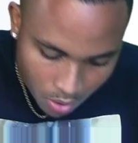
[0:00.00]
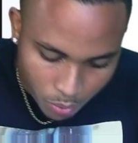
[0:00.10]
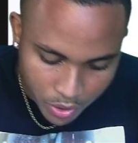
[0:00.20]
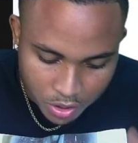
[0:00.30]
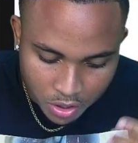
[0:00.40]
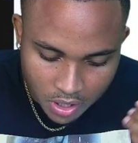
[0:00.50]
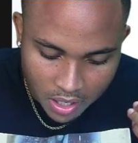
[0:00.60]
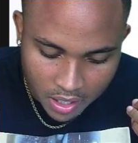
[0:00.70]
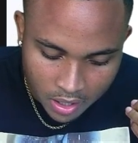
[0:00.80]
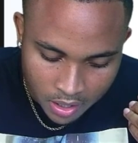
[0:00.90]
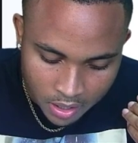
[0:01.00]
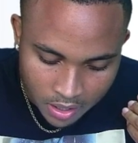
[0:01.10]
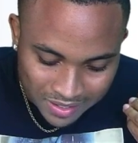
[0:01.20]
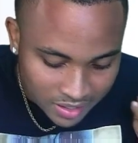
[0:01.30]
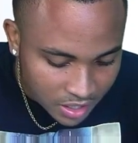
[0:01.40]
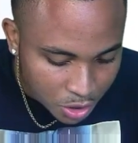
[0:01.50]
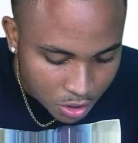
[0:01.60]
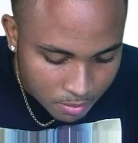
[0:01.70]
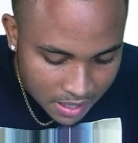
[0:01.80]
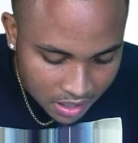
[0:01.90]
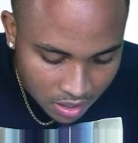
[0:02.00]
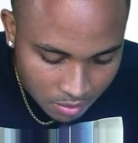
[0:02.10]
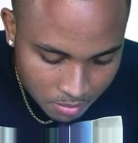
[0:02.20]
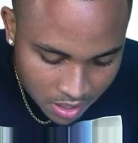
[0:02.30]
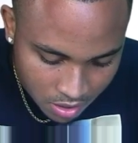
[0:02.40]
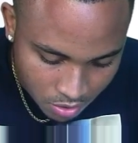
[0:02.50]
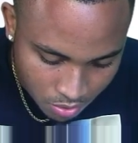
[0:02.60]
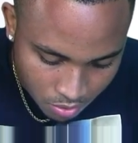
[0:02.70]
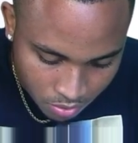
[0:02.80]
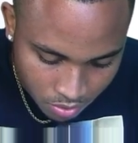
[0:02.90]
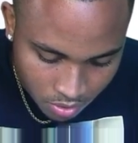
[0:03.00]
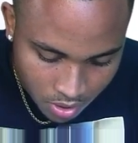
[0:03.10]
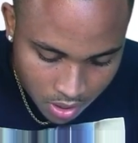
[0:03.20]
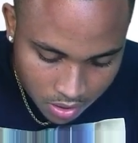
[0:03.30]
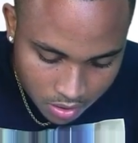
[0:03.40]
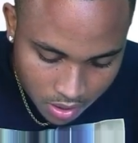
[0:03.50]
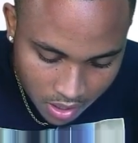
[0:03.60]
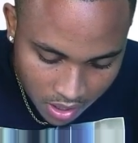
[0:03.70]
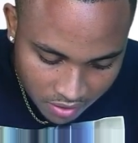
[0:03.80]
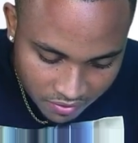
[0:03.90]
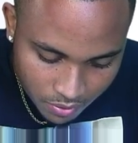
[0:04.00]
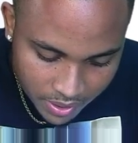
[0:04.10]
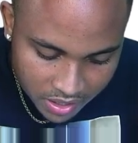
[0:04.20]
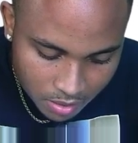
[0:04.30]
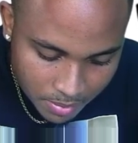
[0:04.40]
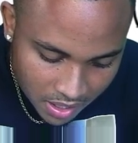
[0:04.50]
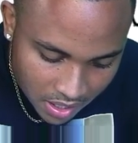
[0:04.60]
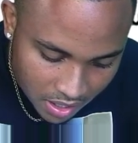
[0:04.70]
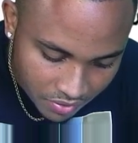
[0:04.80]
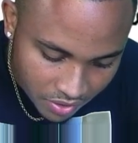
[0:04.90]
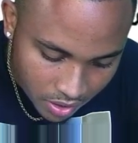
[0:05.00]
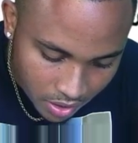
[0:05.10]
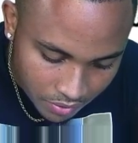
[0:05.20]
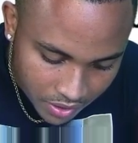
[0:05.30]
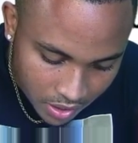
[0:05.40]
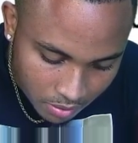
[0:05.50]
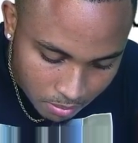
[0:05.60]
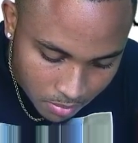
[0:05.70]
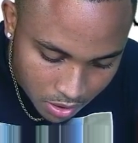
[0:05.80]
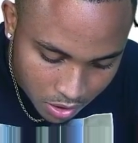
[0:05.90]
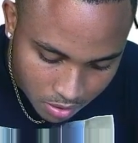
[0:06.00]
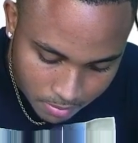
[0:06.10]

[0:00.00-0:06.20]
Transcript: which a central bank may use to influence the behavior of the commercial